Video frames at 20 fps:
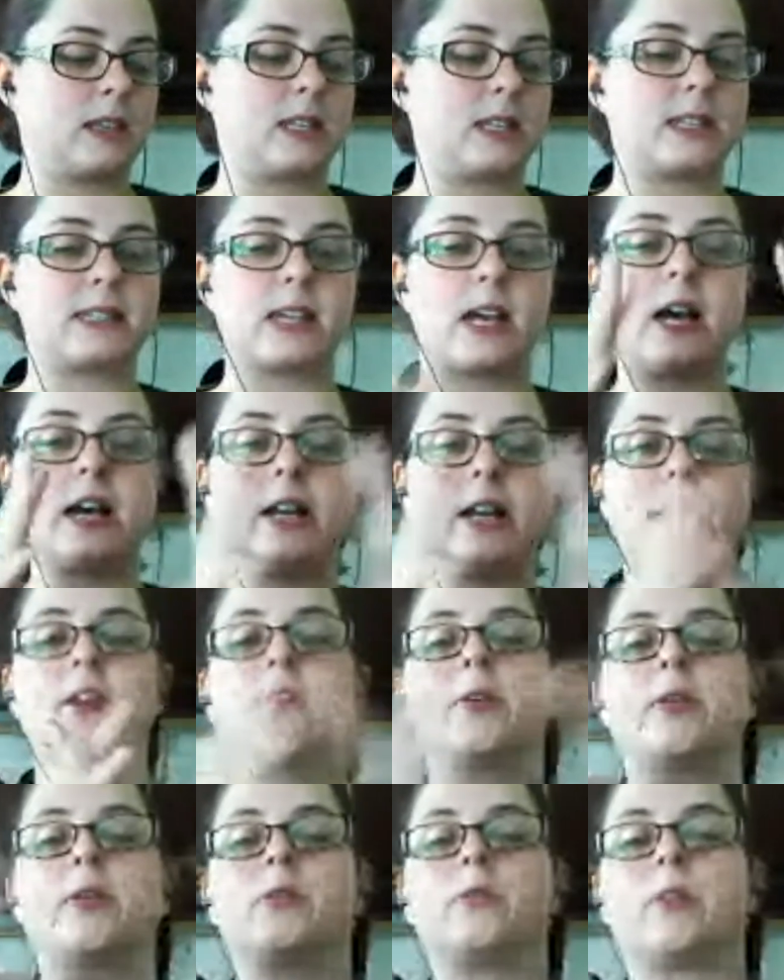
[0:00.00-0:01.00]
this
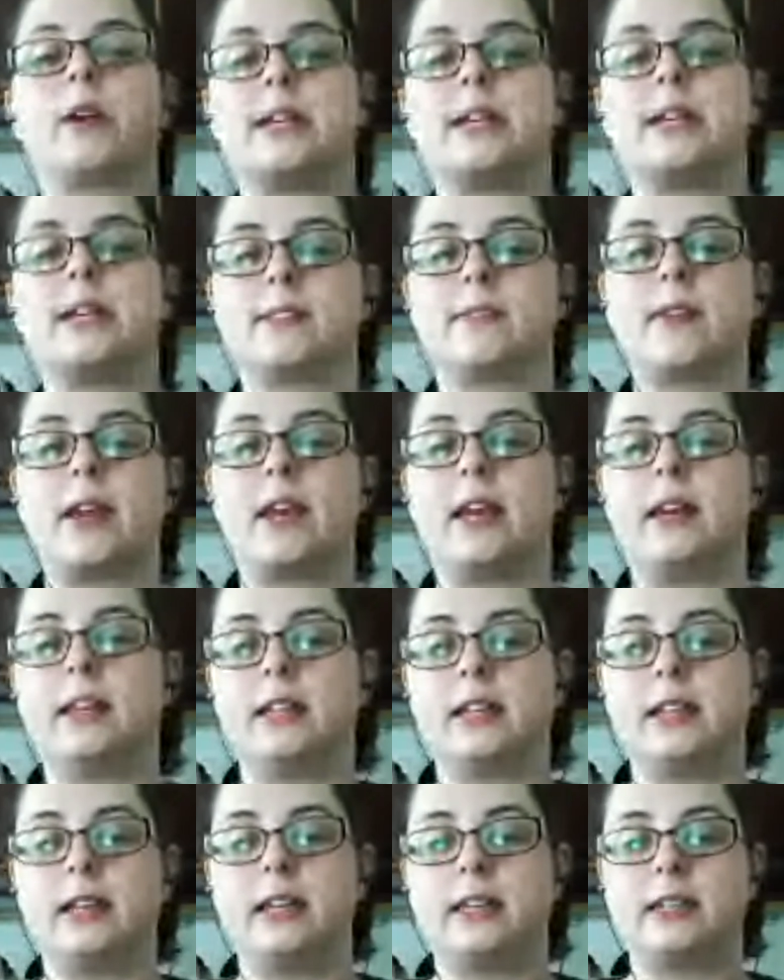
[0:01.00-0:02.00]
unknown race of
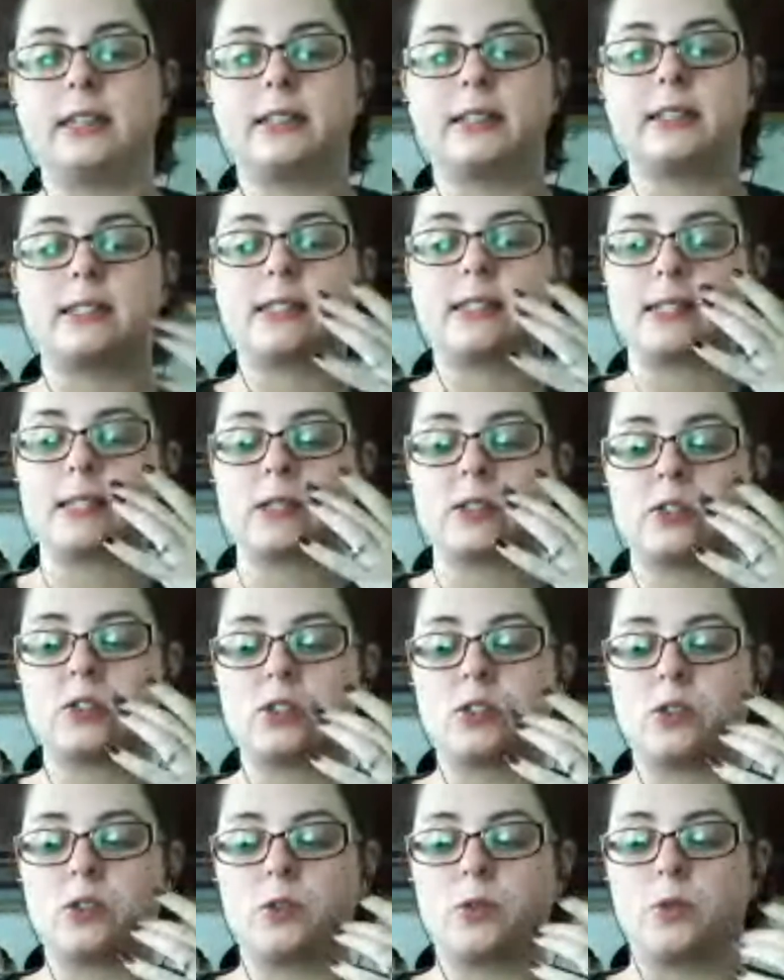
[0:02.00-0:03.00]
aliens
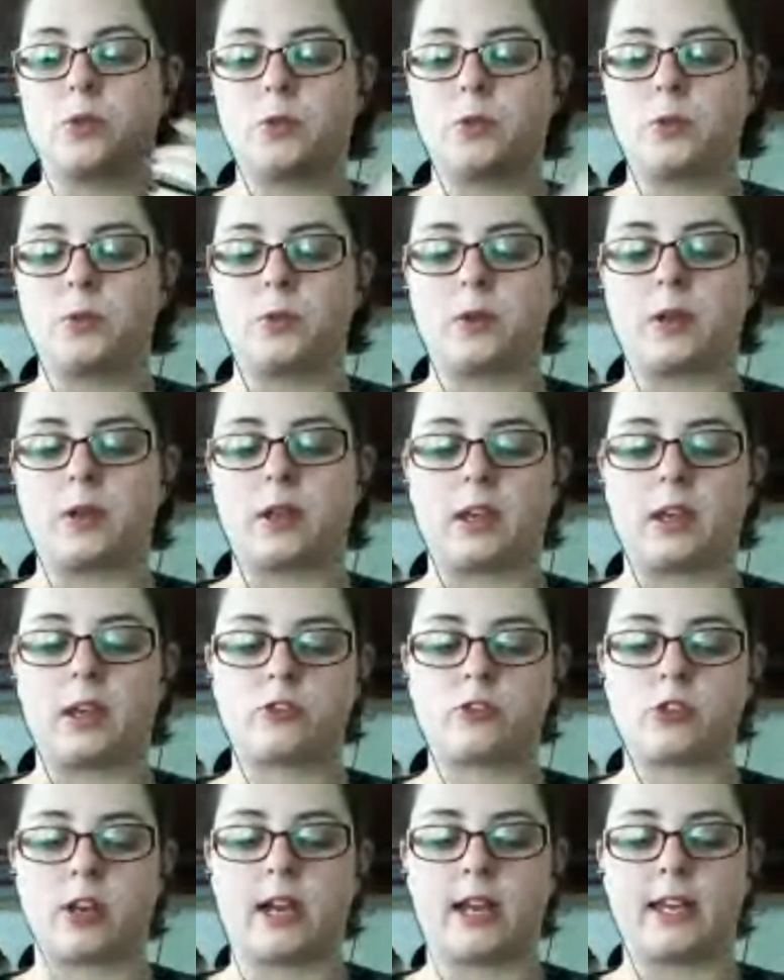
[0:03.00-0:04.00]
to
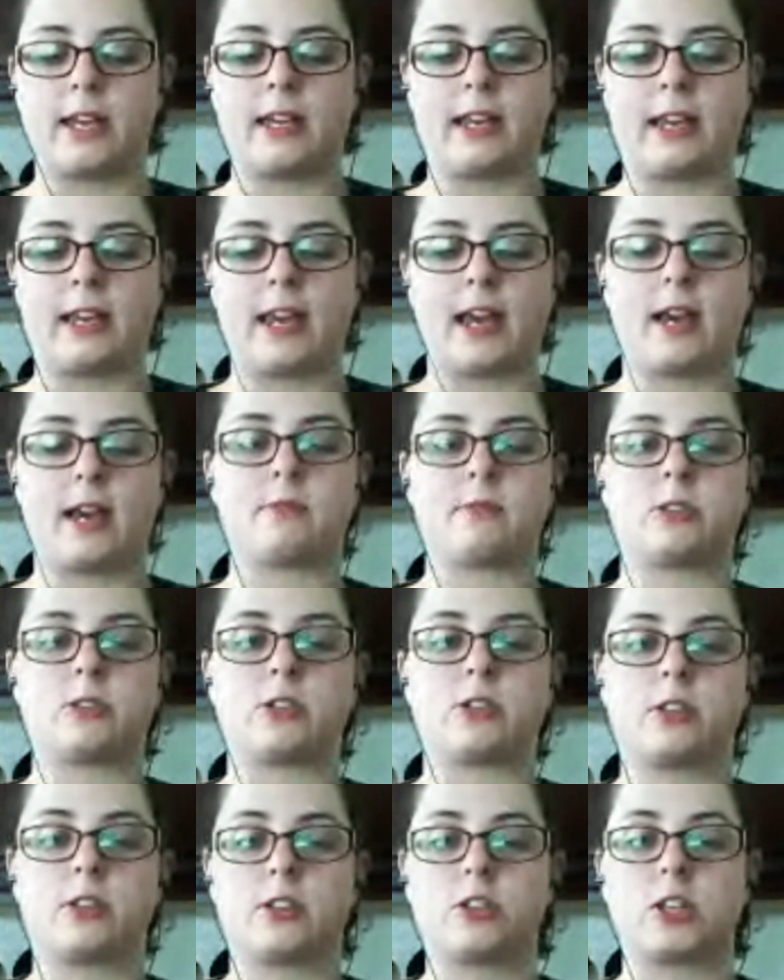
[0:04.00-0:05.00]
try and
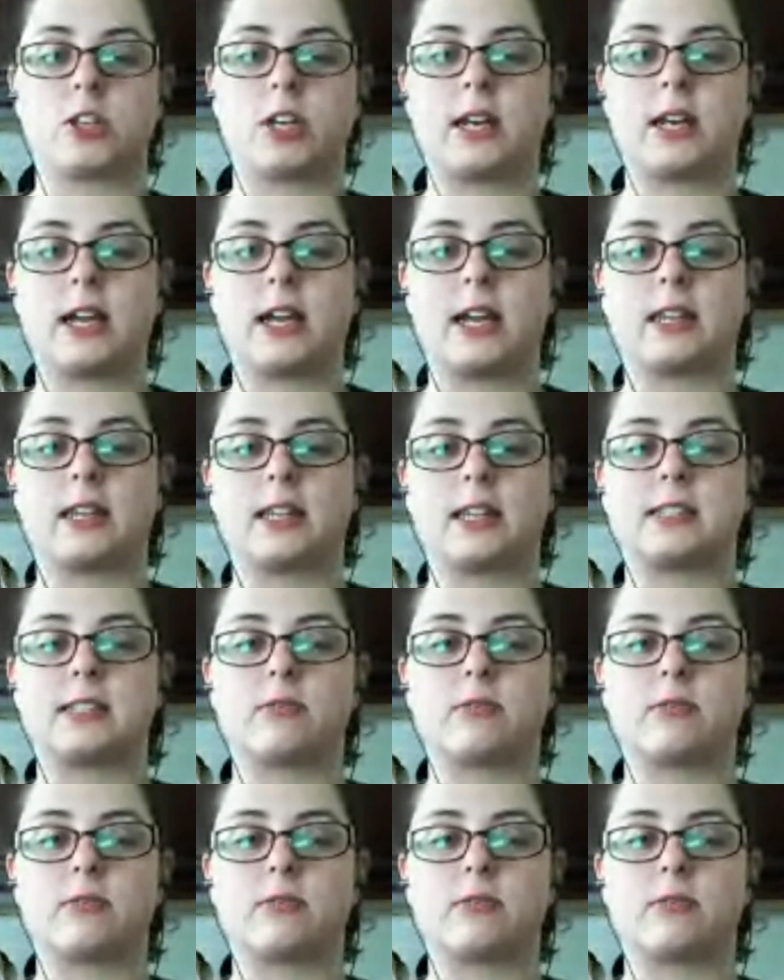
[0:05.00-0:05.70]
capture the Jedi,